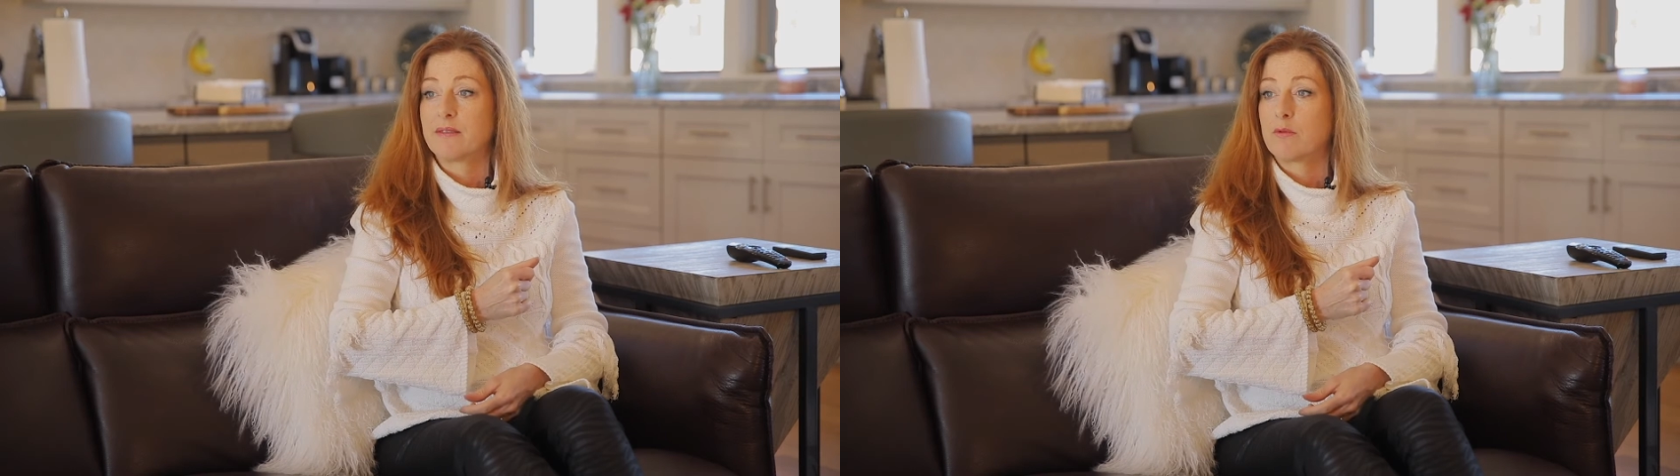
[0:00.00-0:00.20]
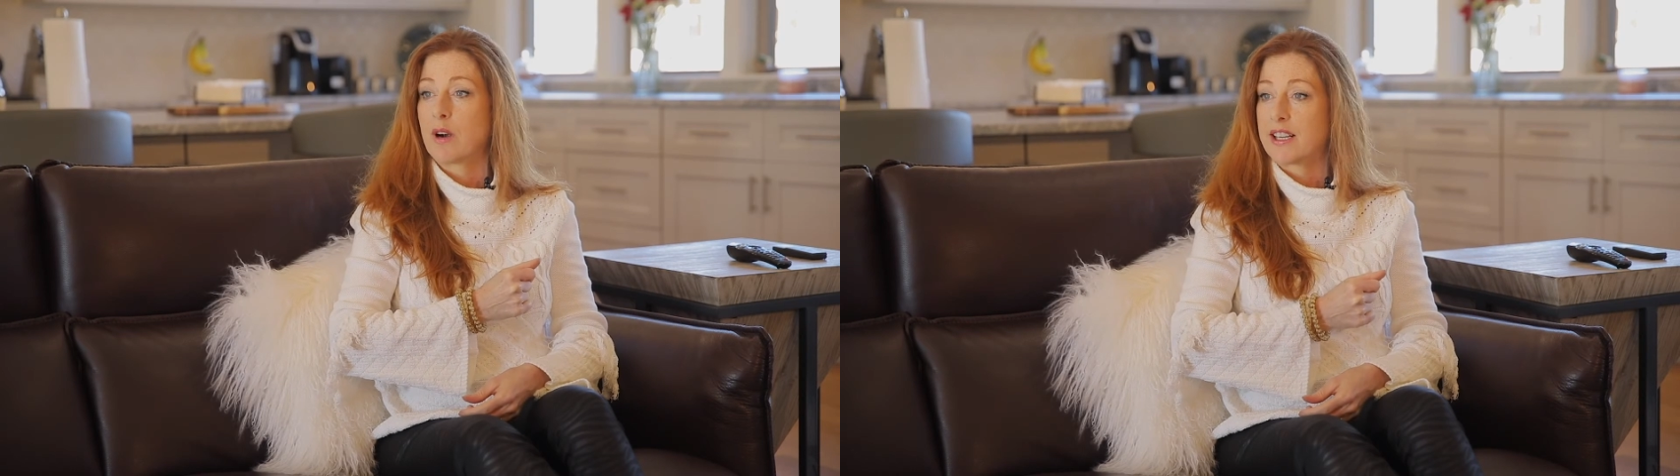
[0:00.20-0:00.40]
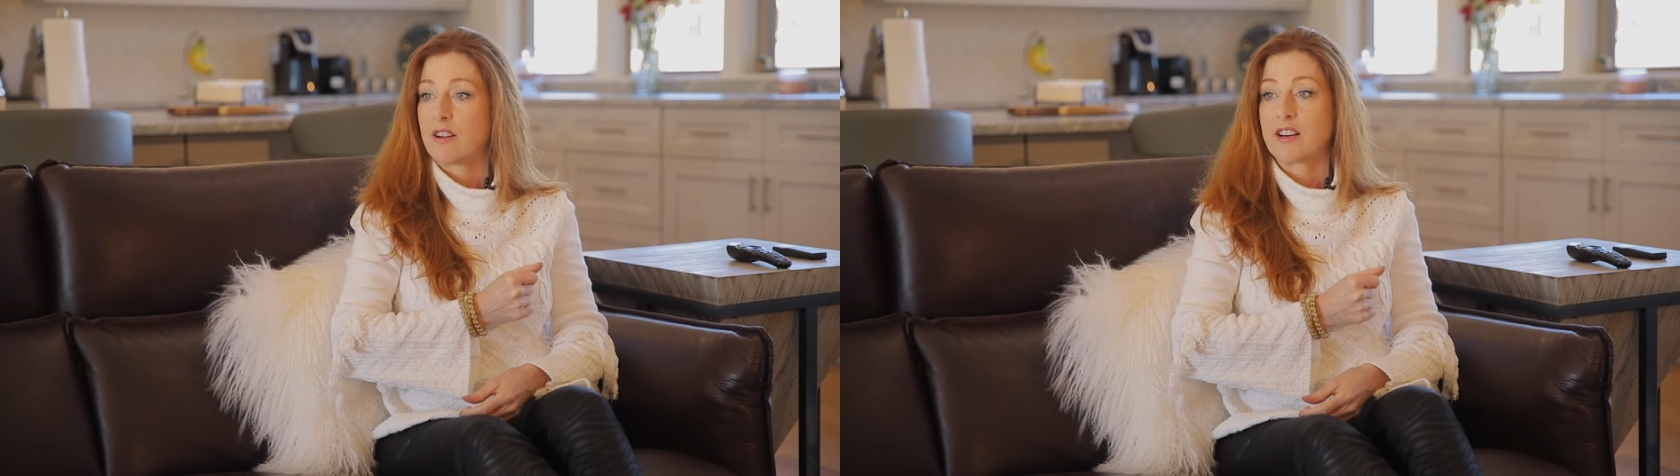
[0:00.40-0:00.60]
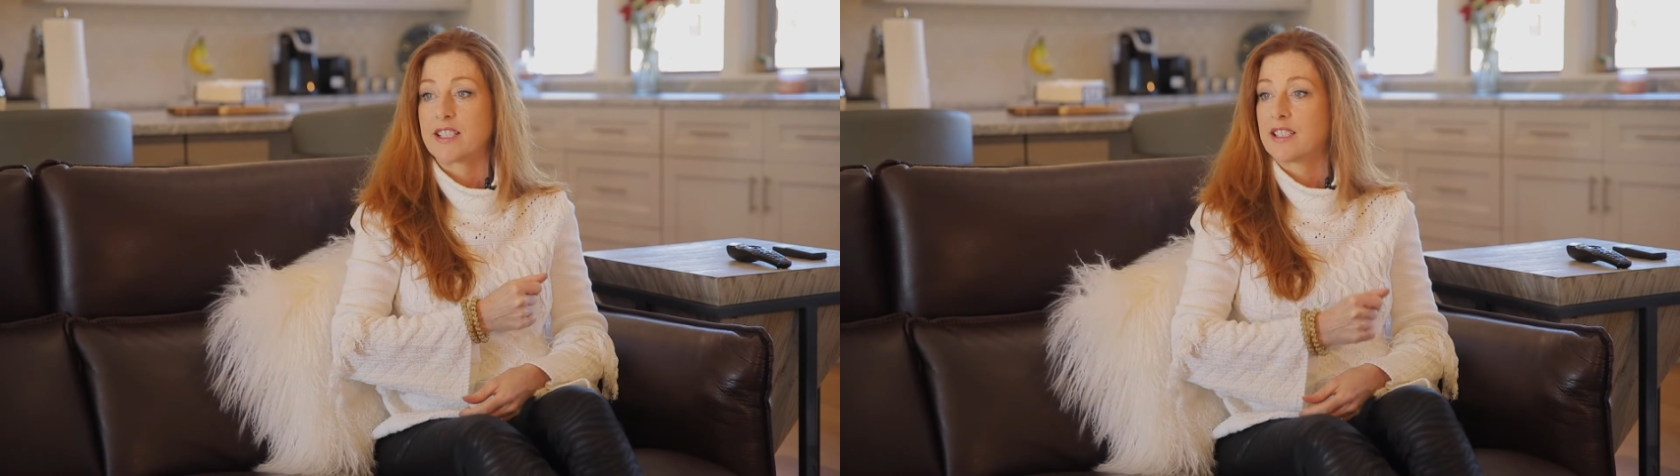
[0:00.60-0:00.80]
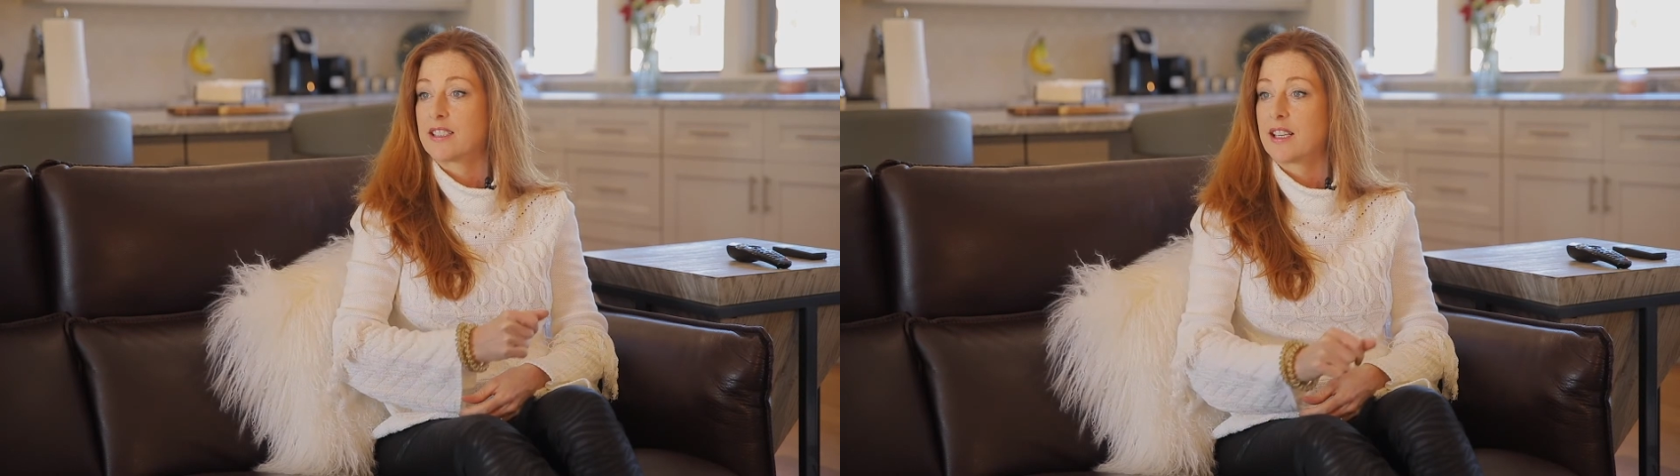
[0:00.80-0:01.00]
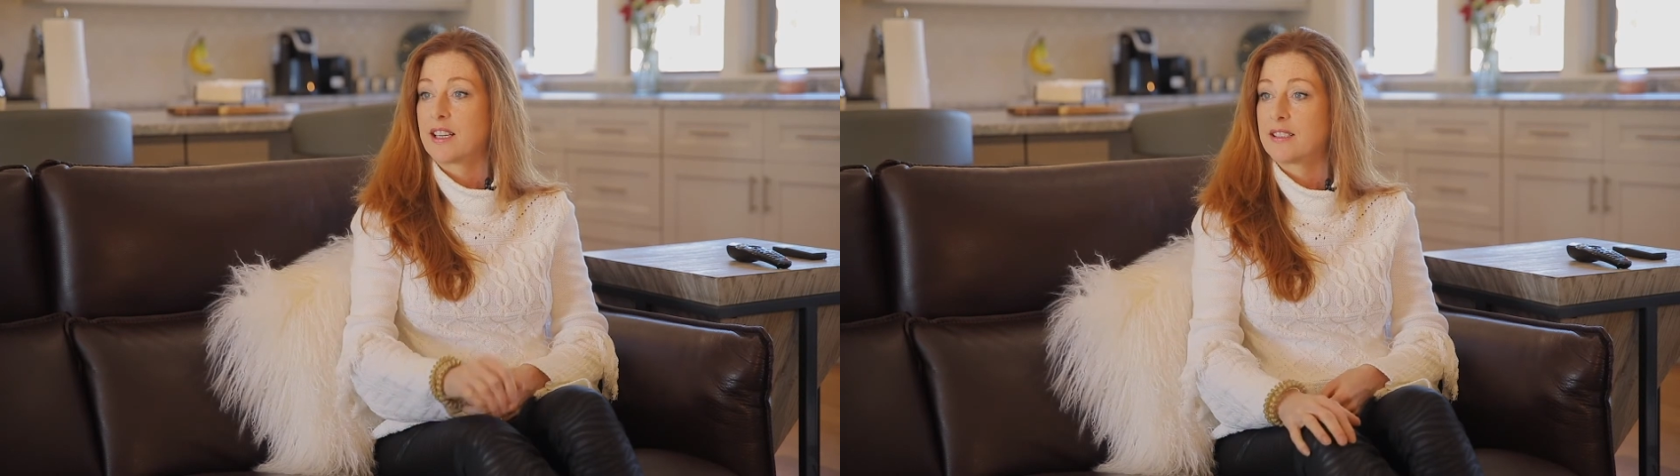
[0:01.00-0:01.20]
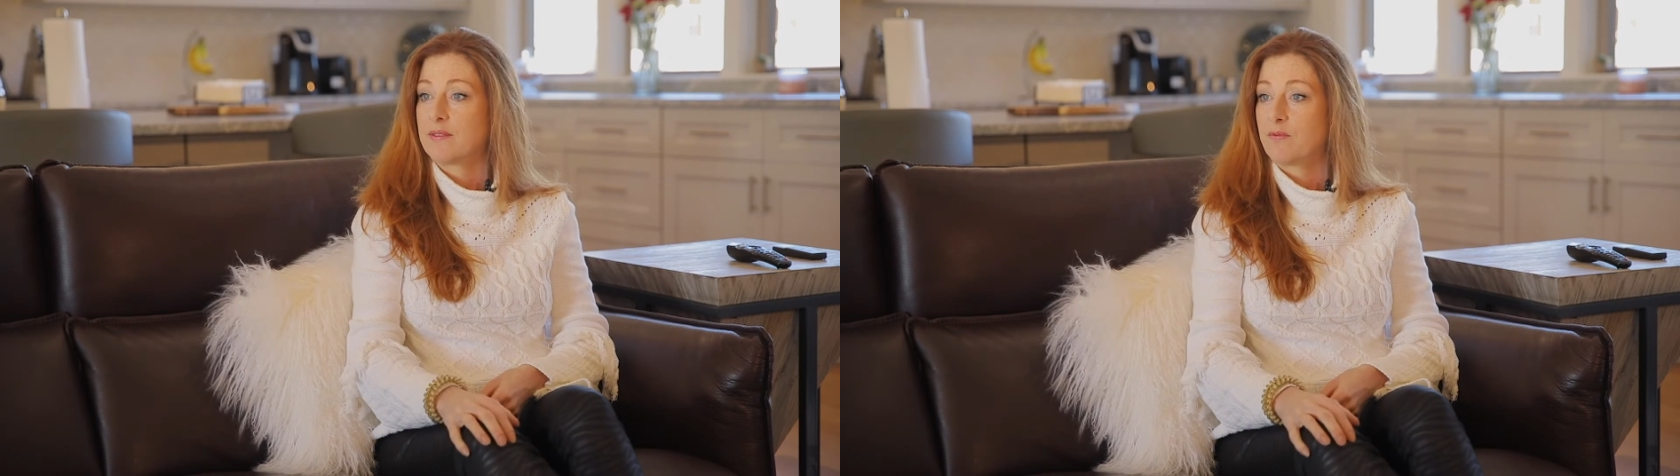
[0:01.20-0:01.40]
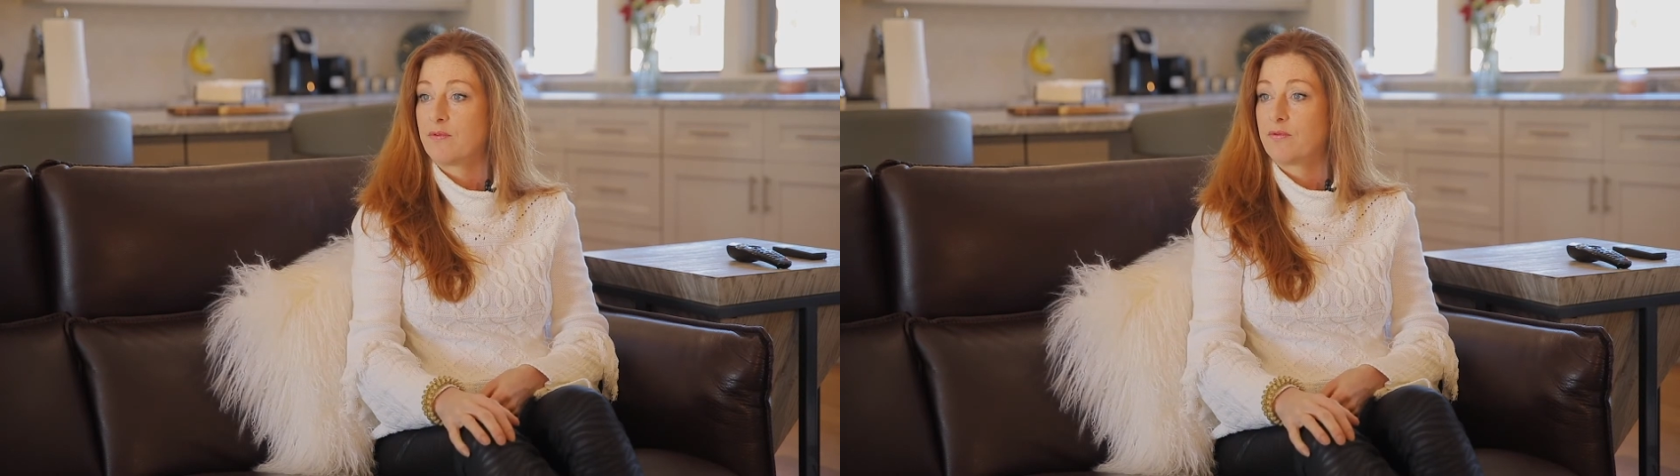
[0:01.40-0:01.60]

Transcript: right on it, and